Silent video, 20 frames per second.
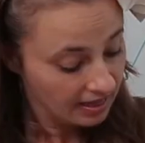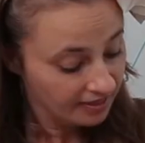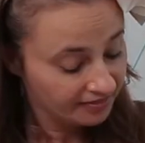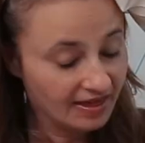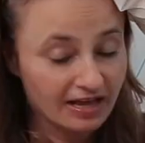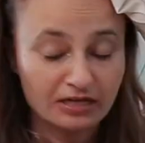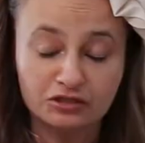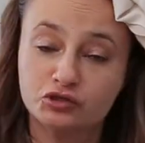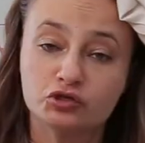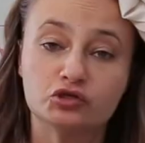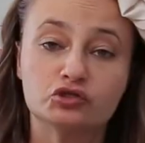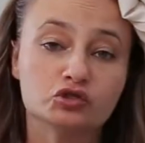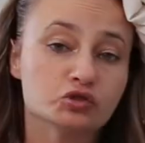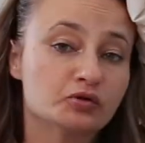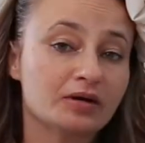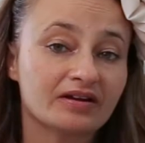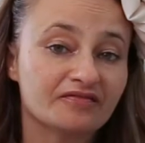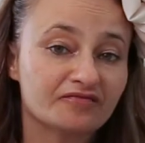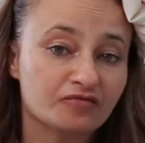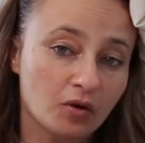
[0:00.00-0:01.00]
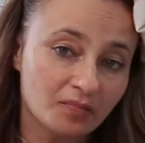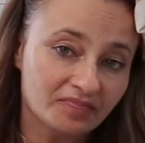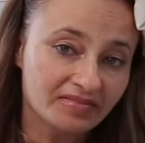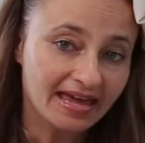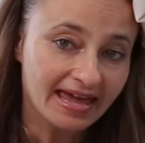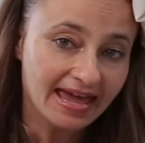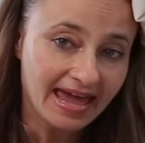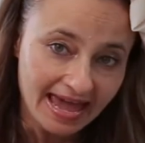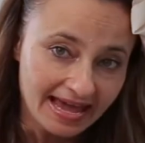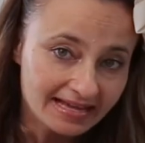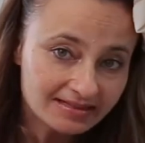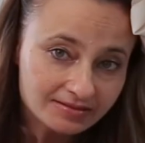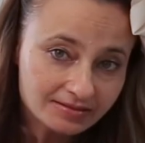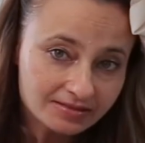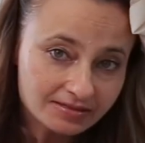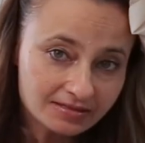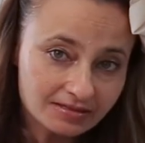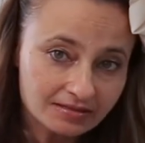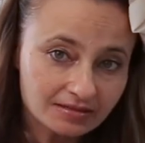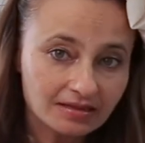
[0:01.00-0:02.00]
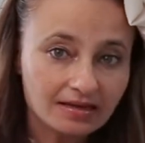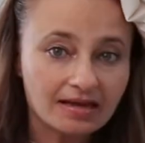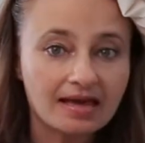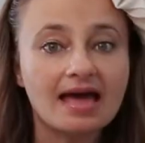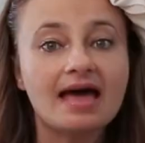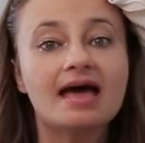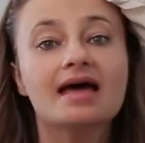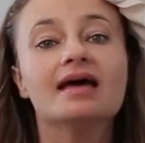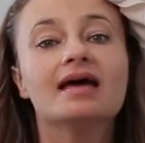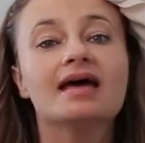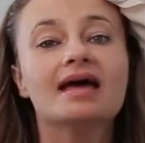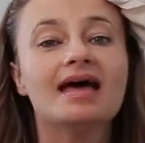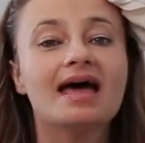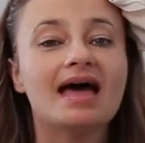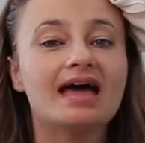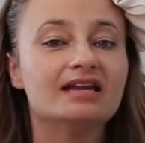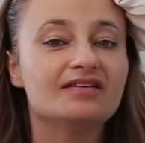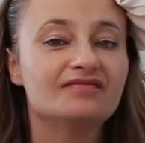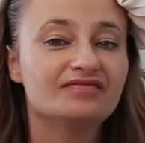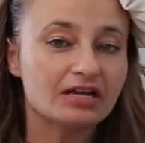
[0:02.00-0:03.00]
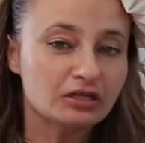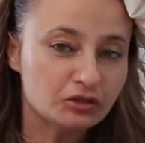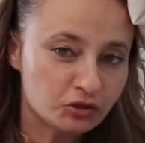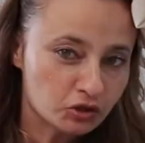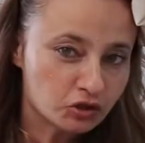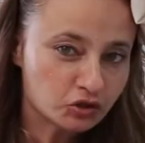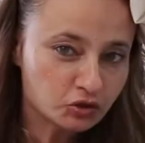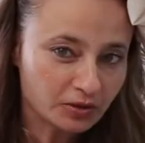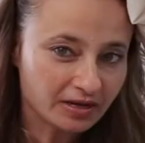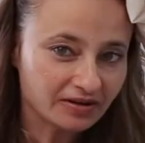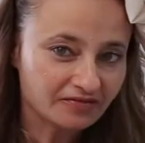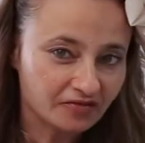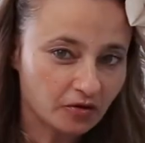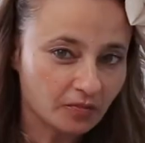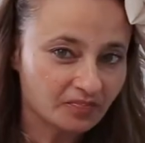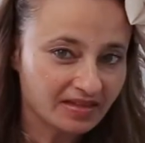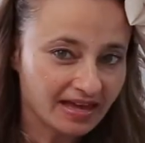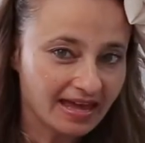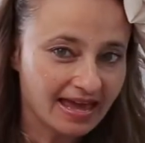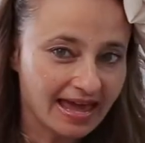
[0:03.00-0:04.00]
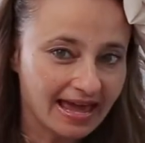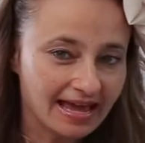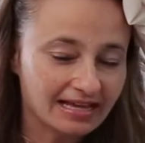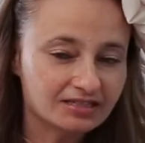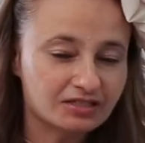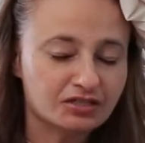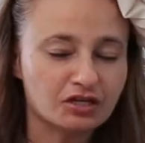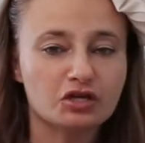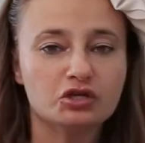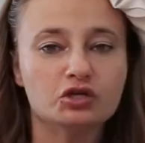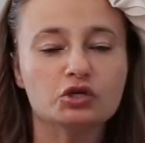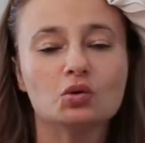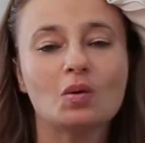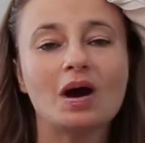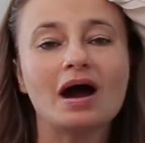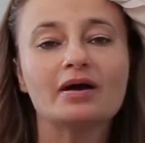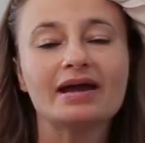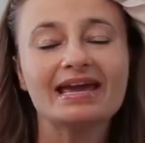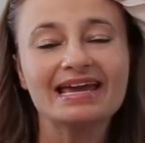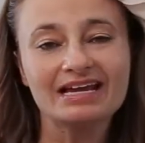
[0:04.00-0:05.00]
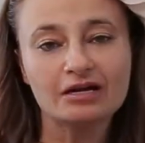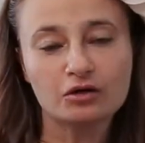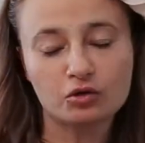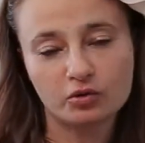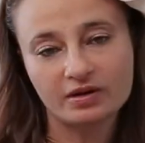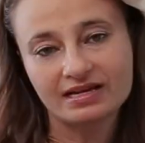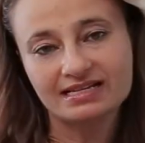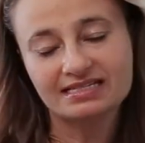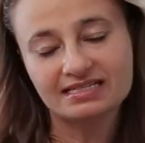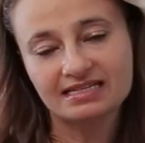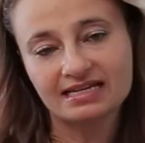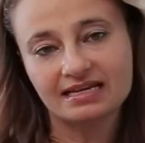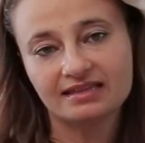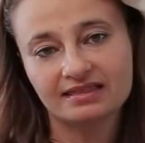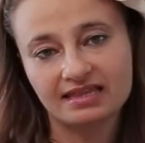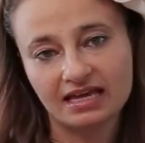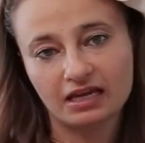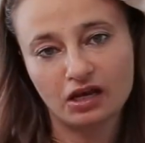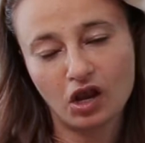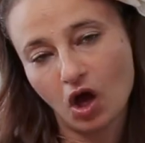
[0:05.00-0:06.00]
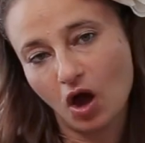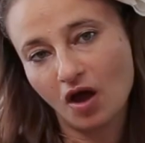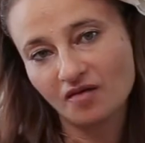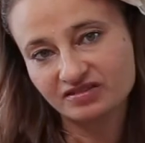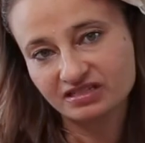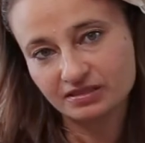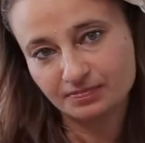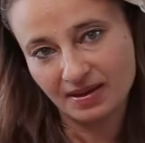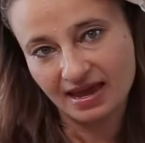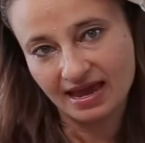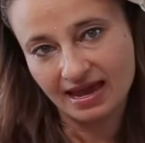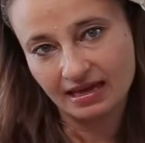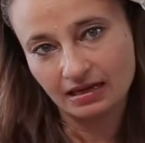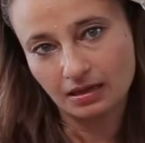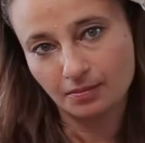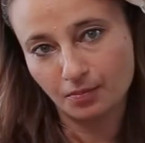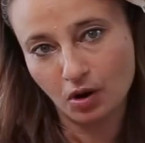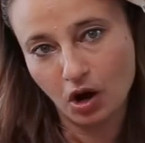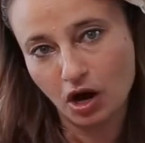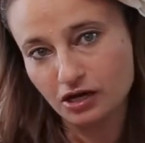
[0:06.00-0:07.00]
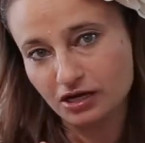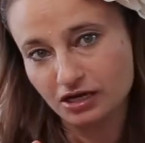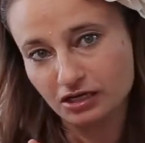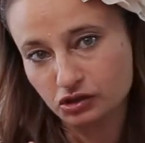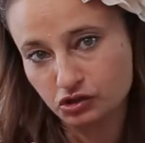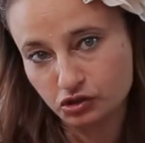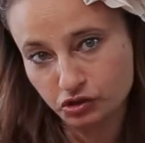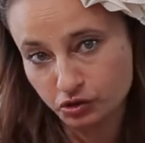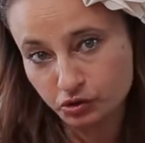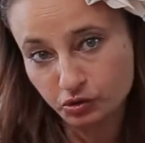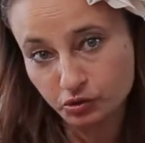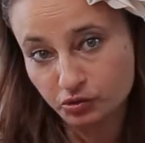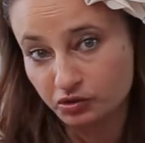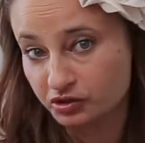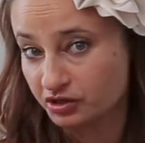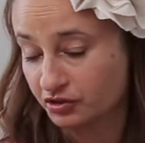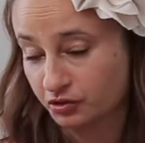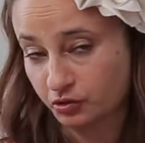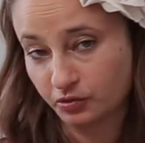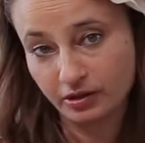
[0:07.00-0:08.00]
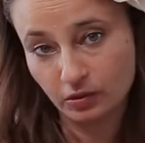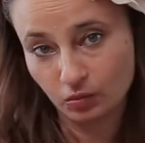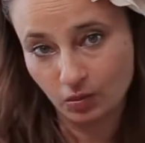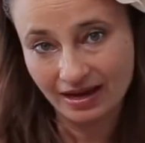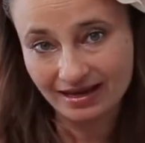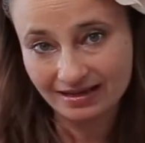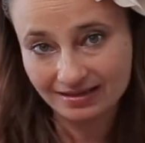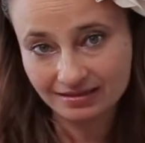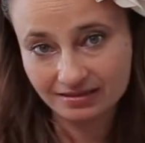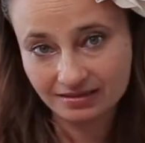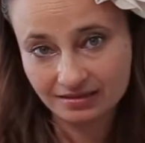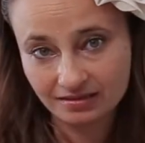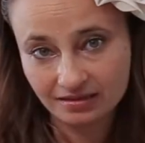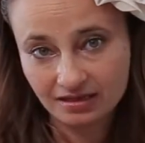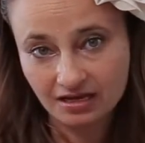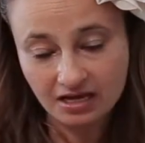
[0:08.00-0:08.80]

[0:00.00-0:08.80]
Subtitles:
They do drink from their heads, and if they do drink from their heads, you are increasing their lifespan by 2 to 3 weeks.